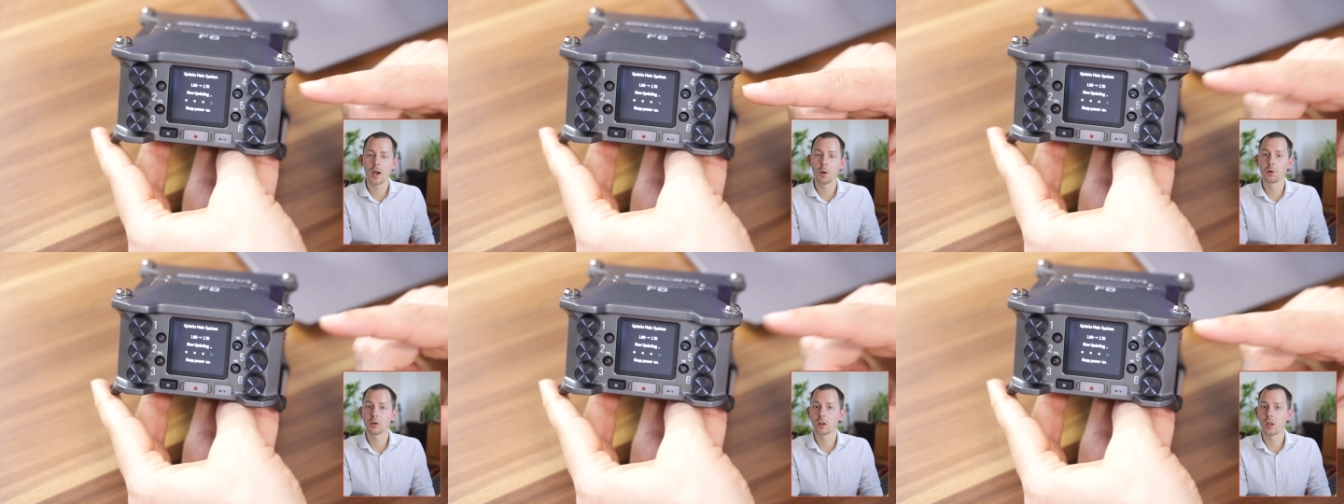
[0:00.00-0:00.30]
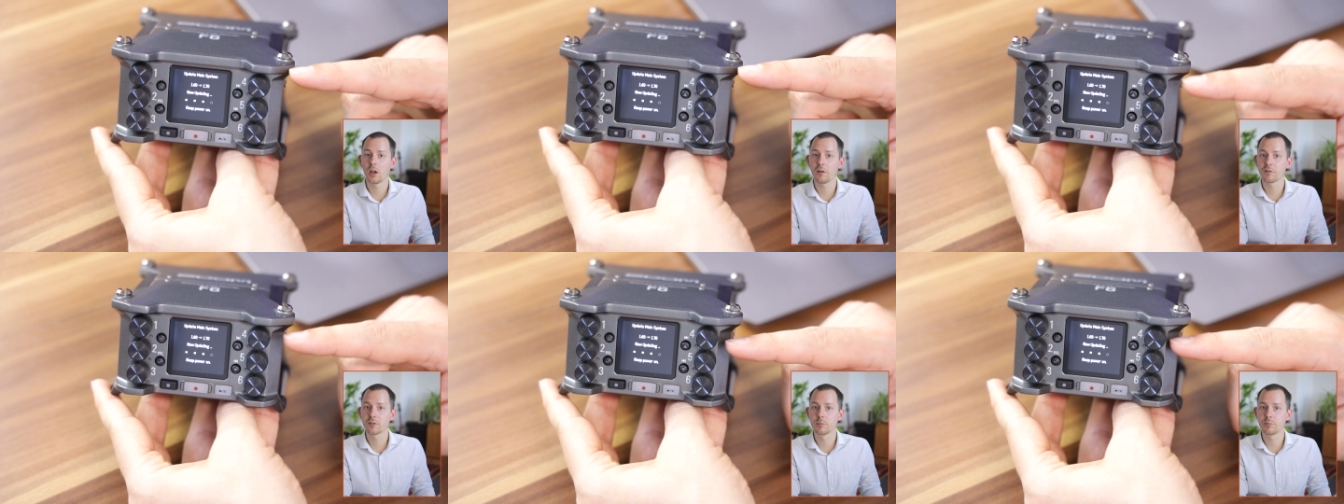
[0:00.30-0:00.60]
I would
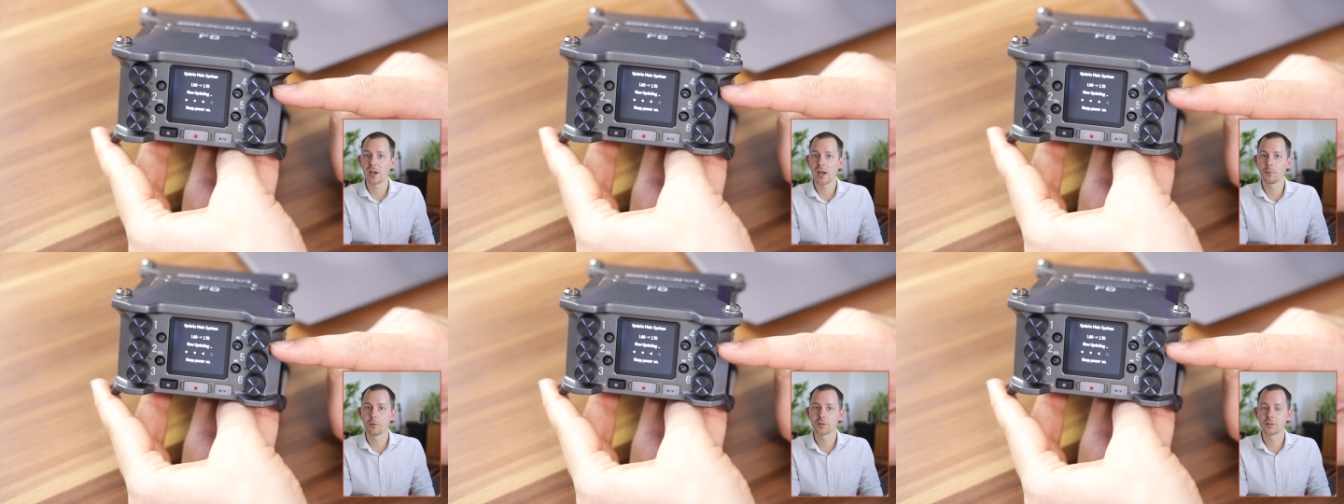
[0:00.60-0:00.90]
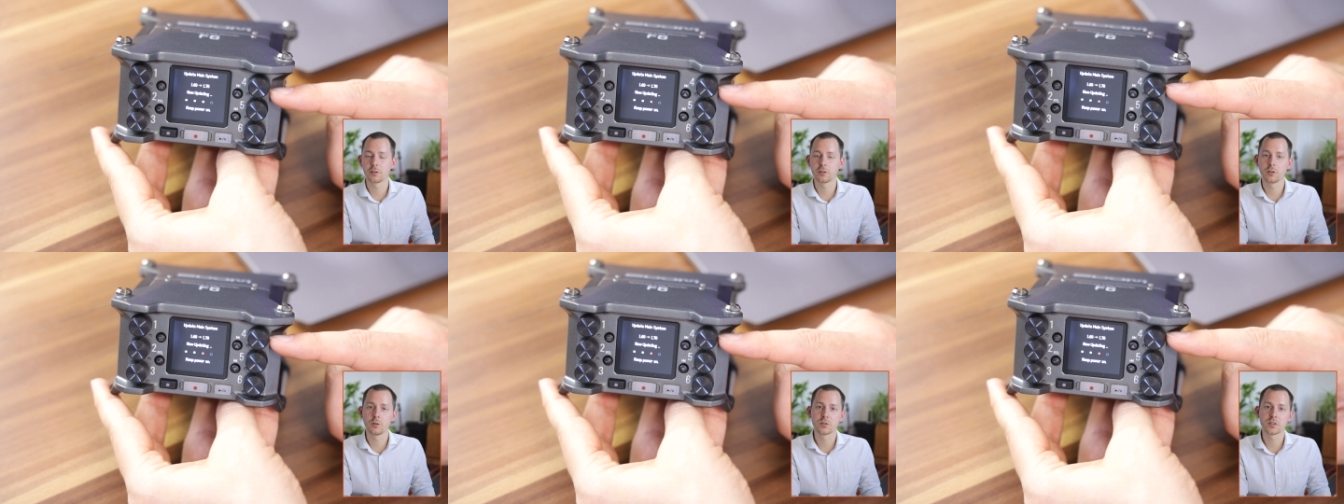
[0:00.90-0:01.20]
love to be able
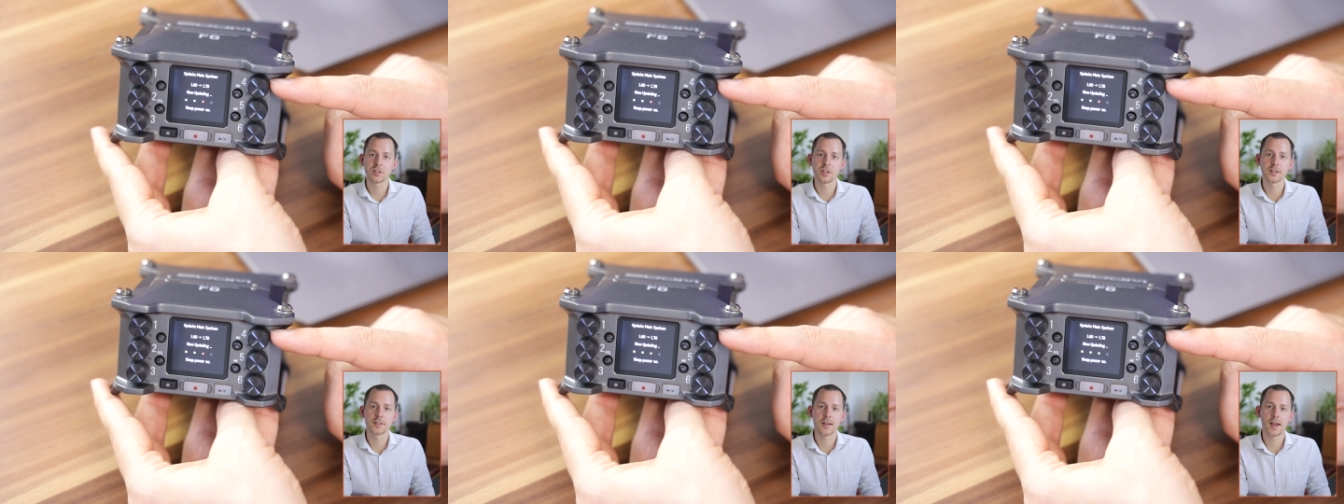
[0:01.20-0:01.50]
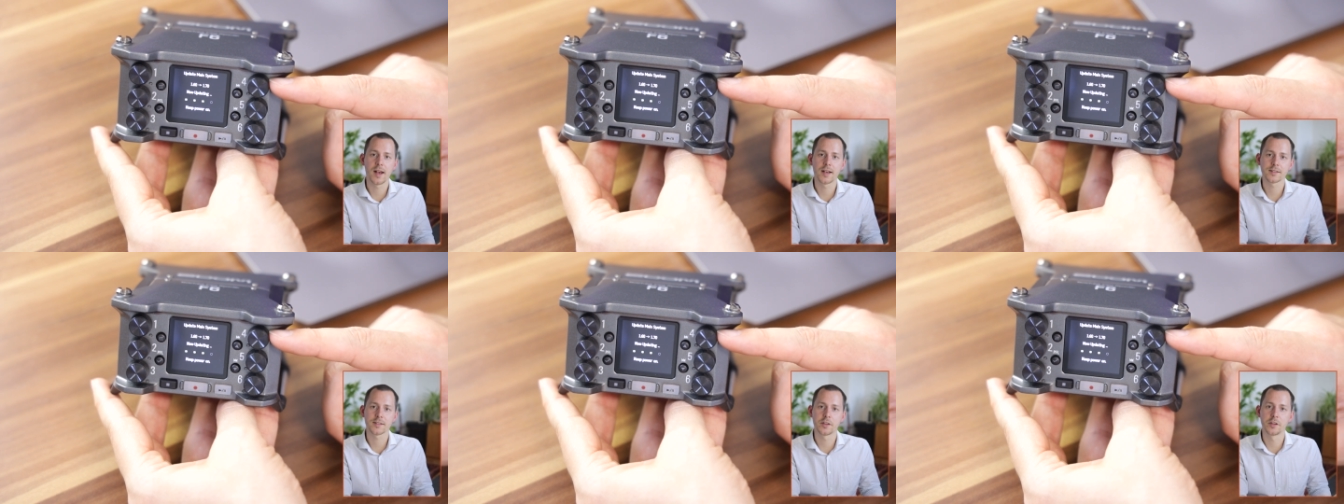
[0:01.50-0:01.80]
to use these
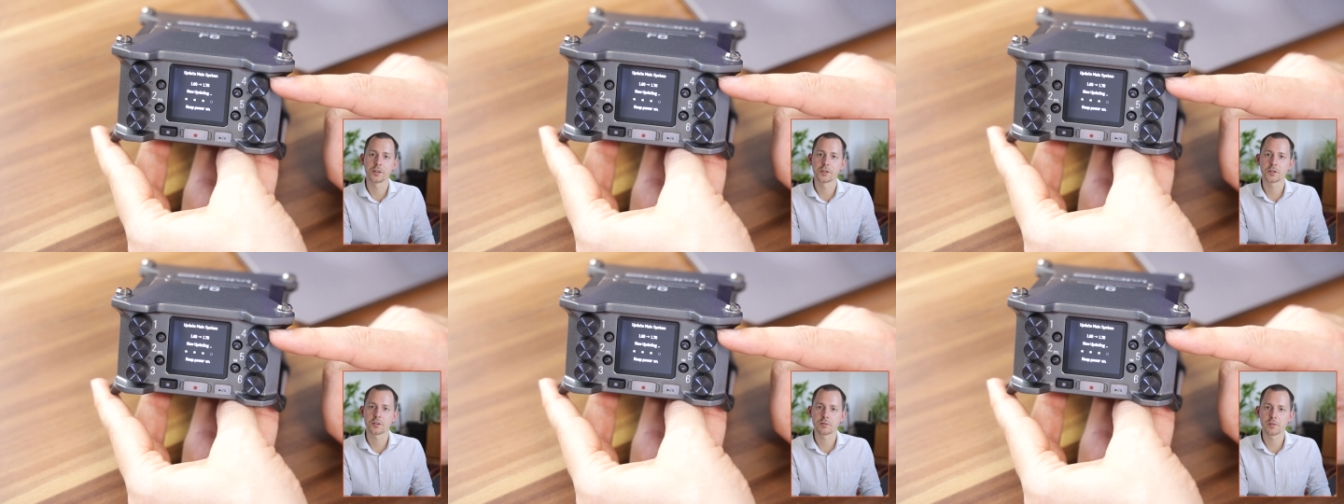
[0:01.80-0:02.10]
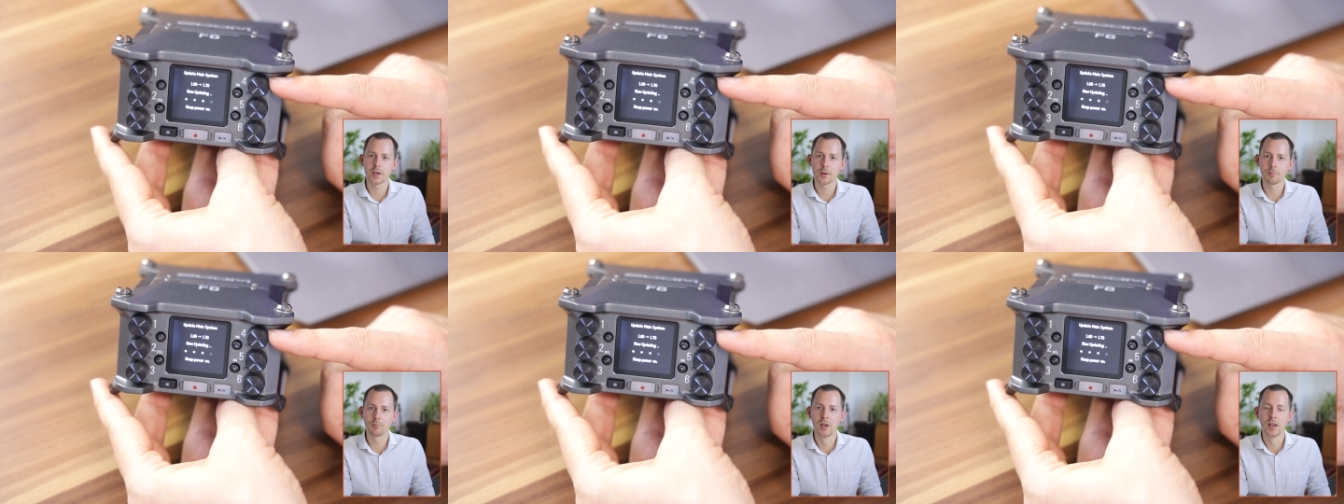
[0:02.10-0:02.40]
as the
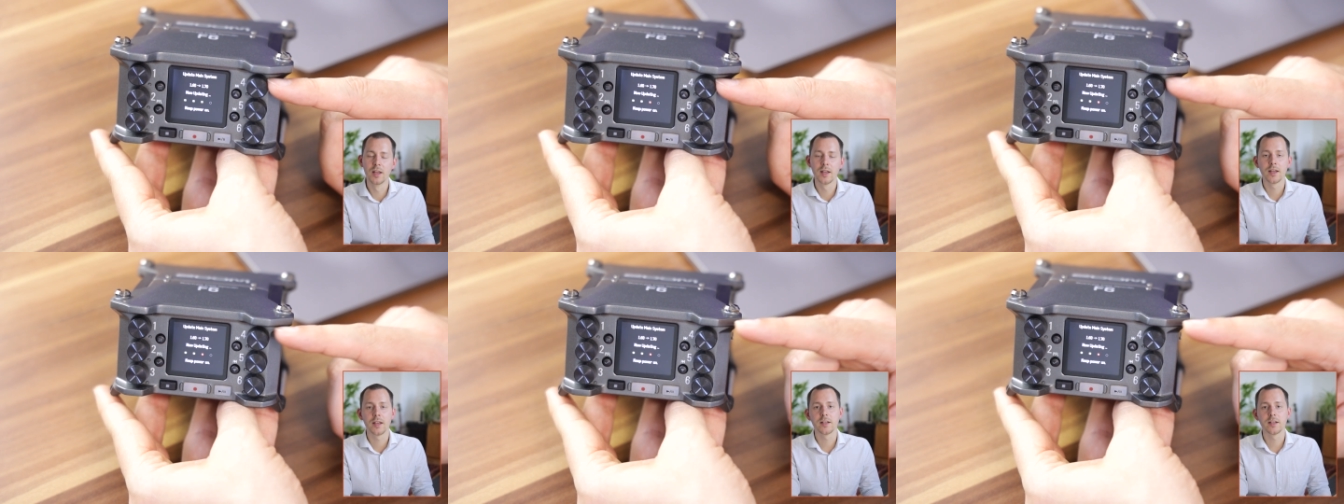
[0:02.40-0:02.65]
trim